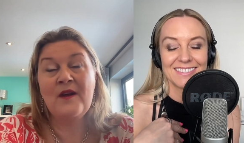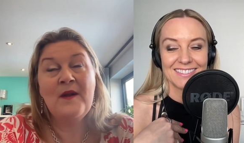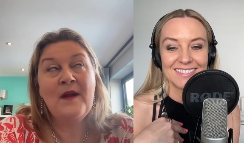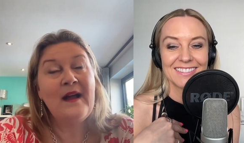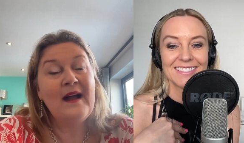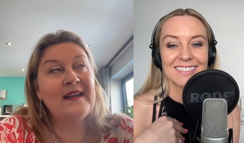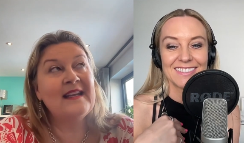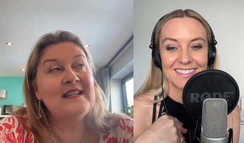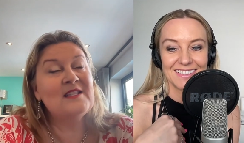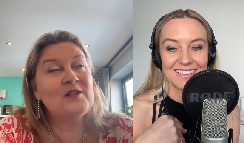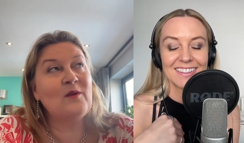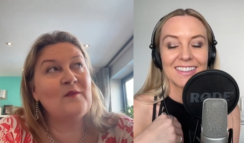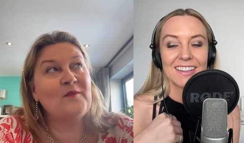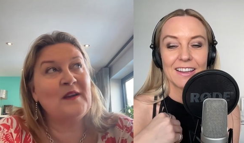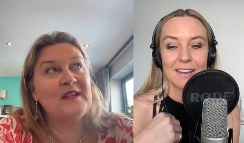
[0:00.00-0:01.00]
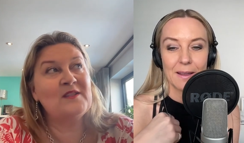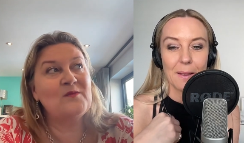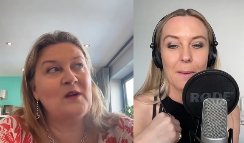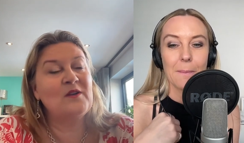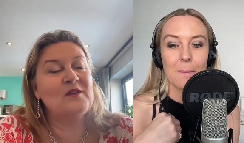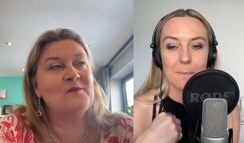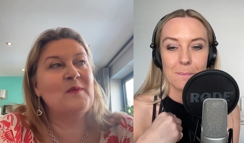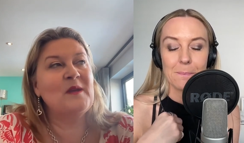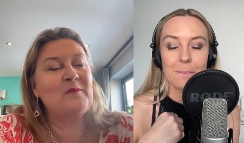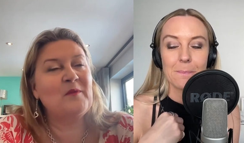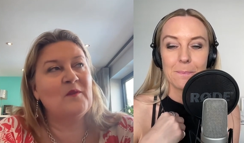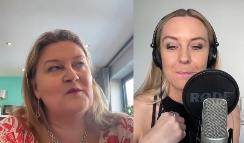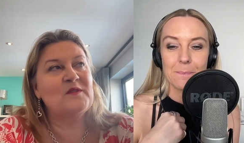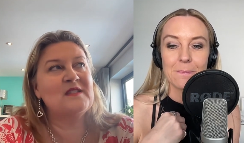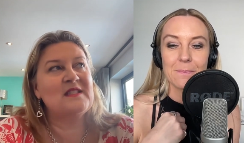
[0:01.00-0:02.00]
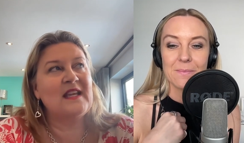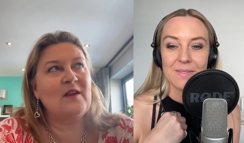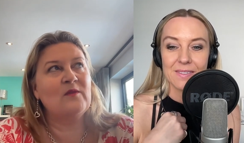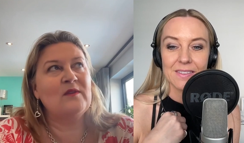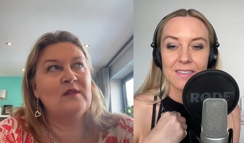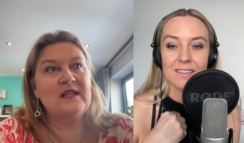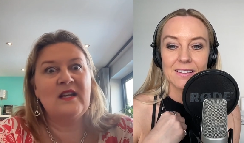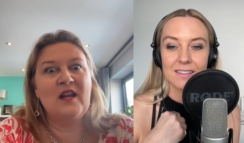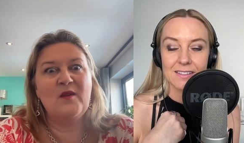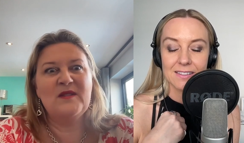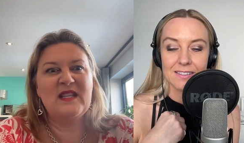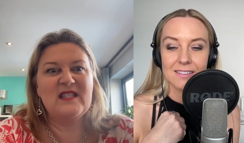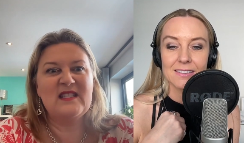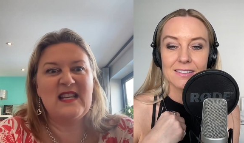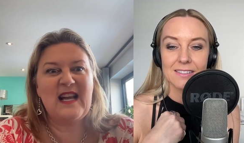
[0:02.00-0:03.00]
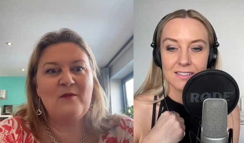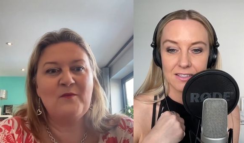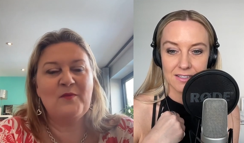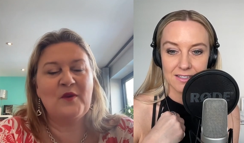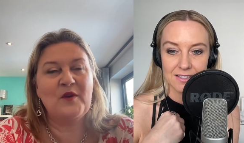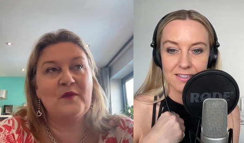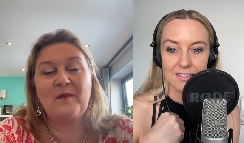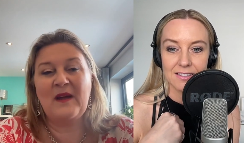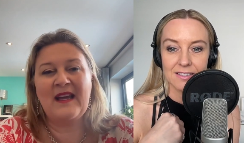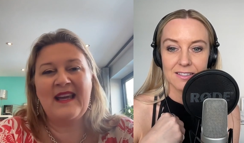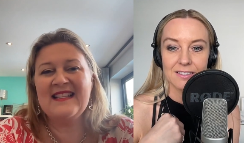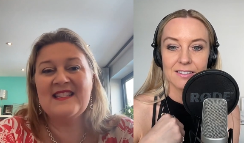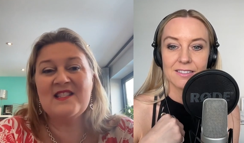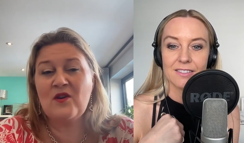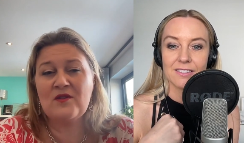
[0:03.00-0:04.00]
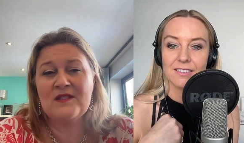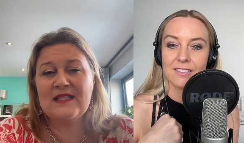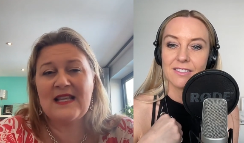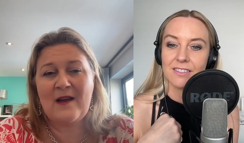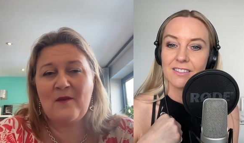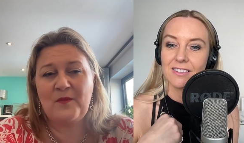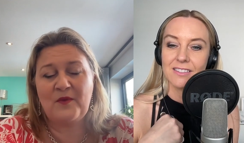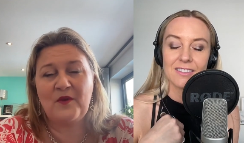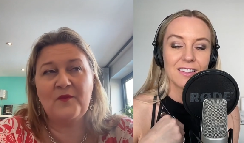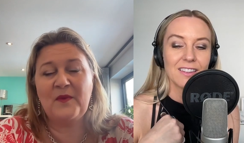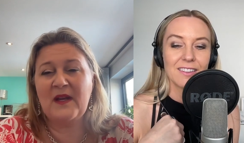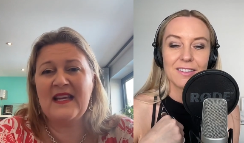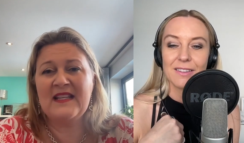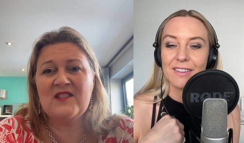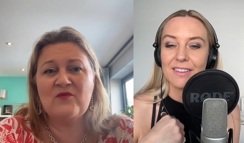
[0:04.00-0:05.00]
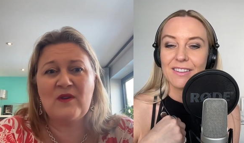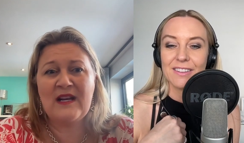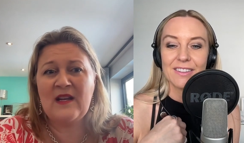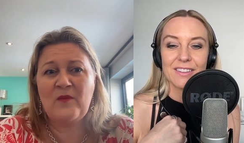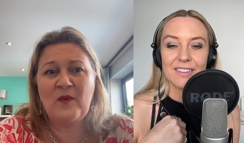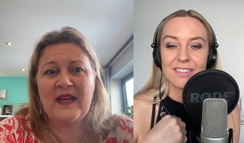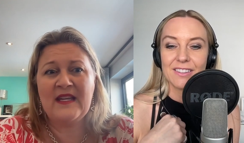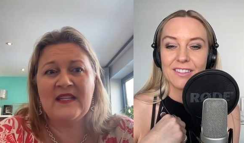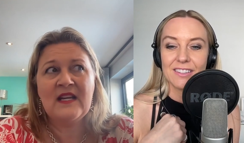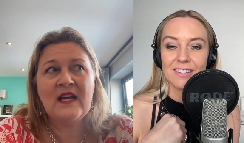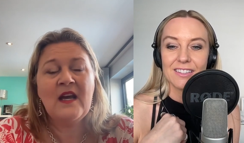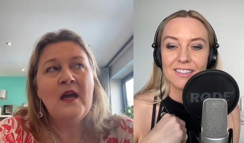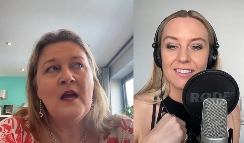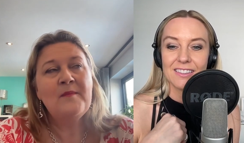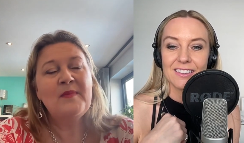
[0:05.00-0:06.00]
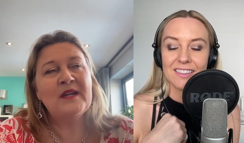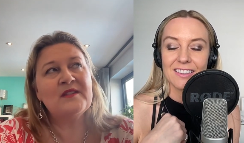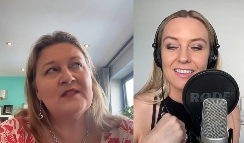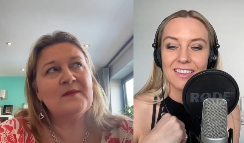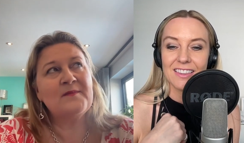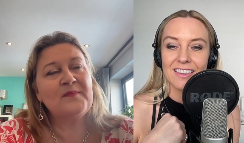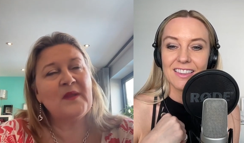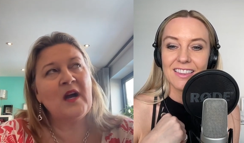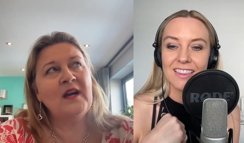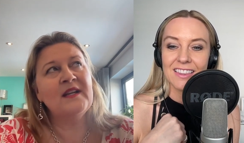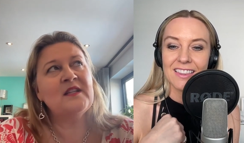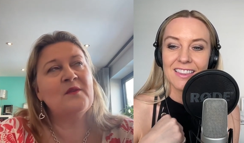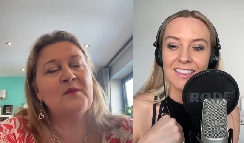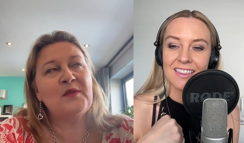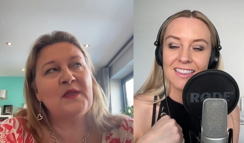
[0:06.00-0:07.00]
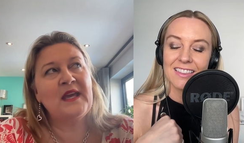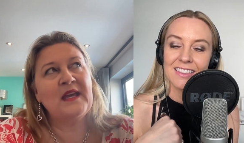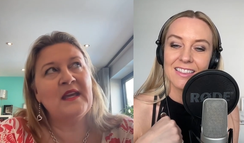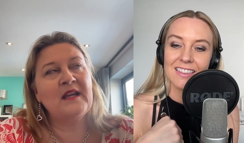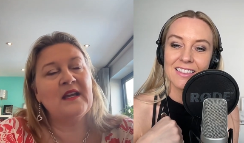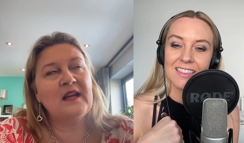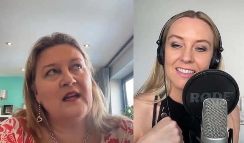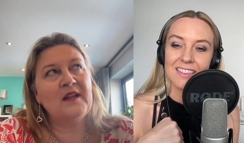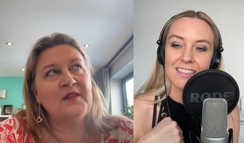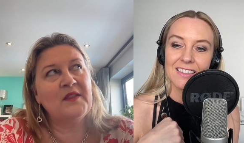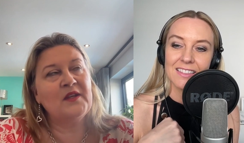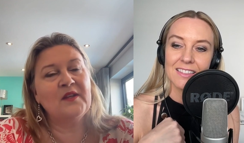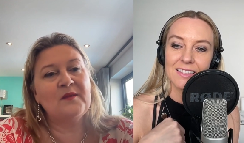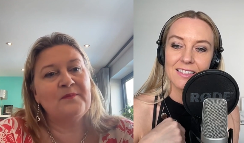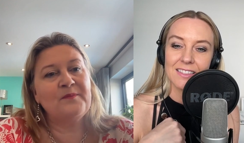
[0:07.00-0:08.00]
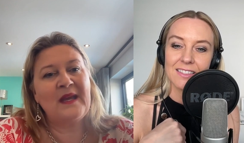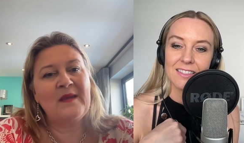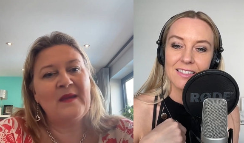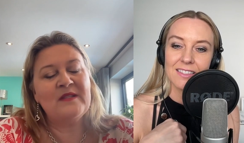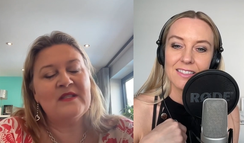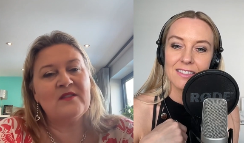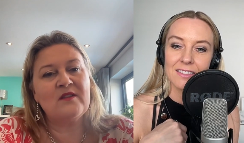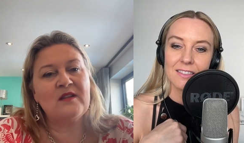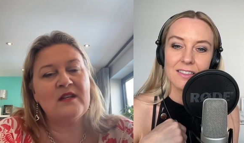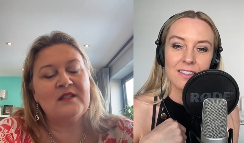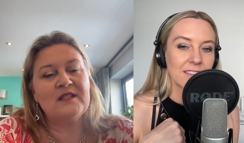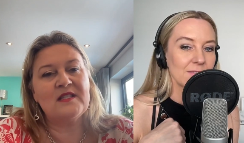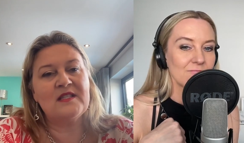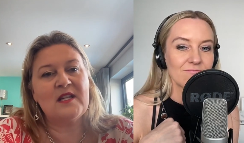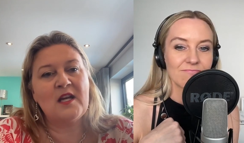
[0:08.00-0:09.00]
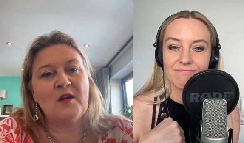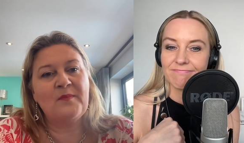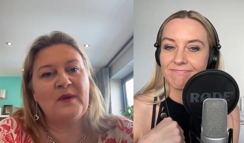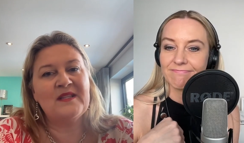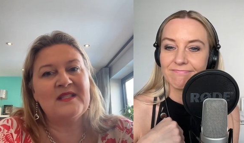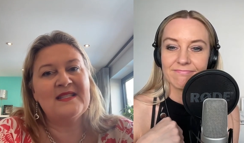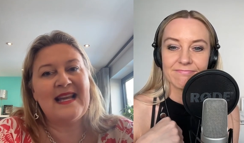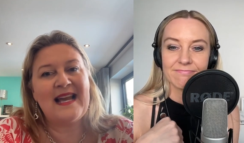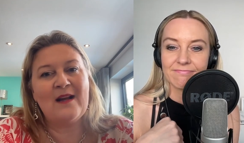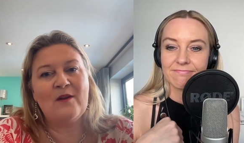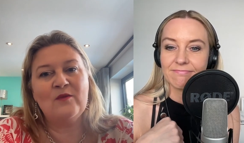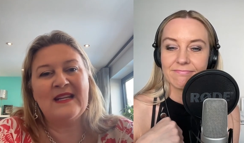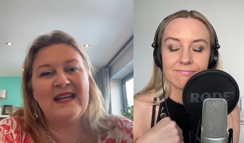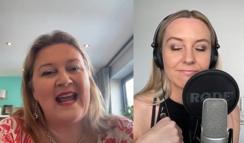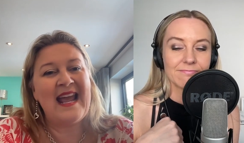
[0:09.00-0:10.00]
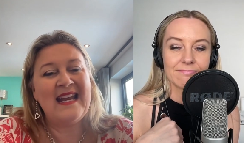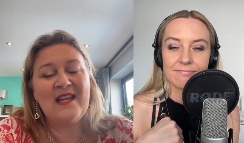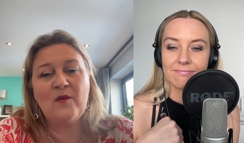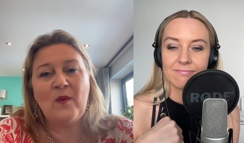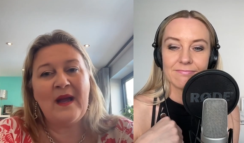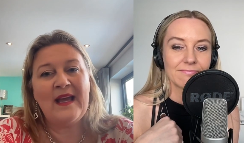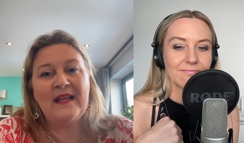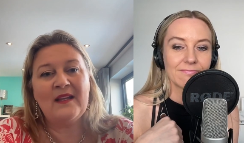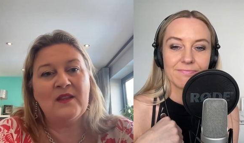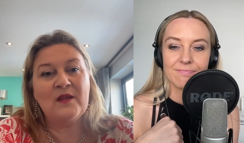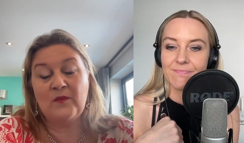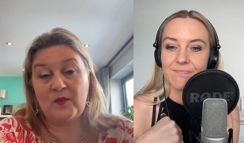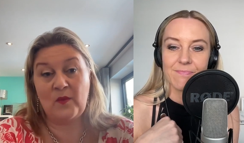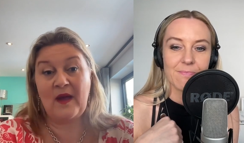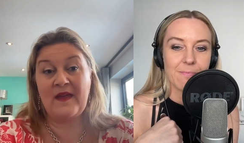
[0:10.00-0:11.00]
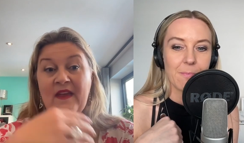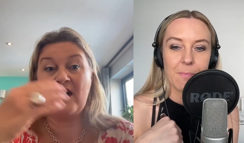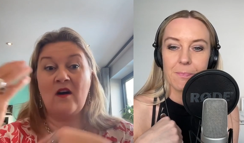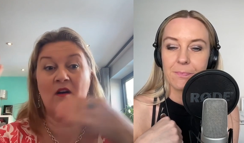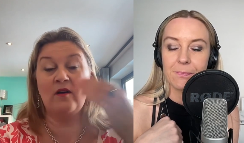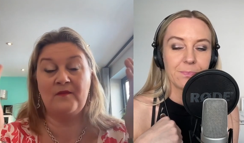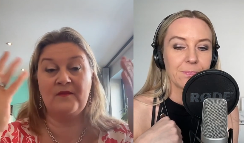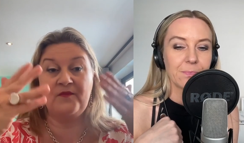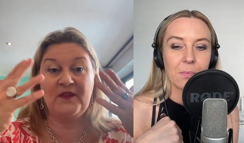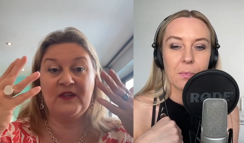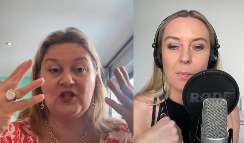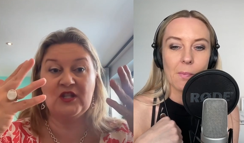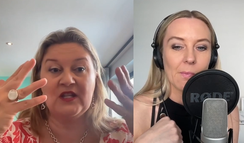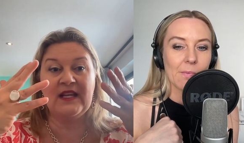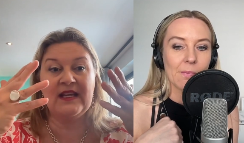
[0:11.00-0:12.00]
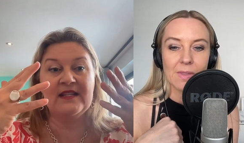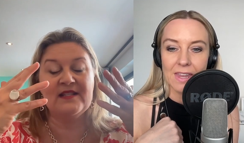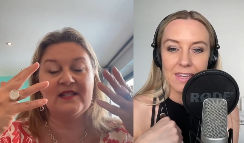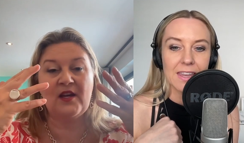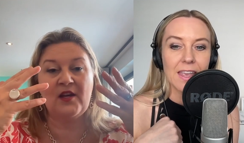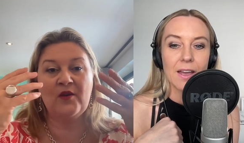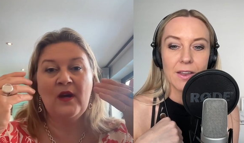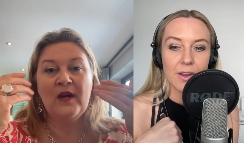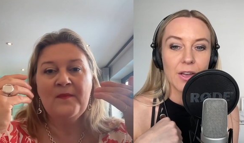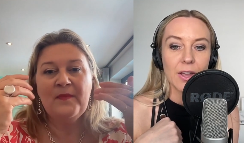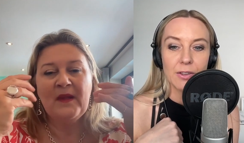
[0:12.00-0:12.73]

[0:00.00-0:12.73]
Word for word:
Speaker 1: and it is quite funny as well because people often say oh, you know is it soundproof i'm like it's not soundproof but it's really weird because i don't think that babies are disturbed by sound in any way the, the way they are visually so yeah, no, i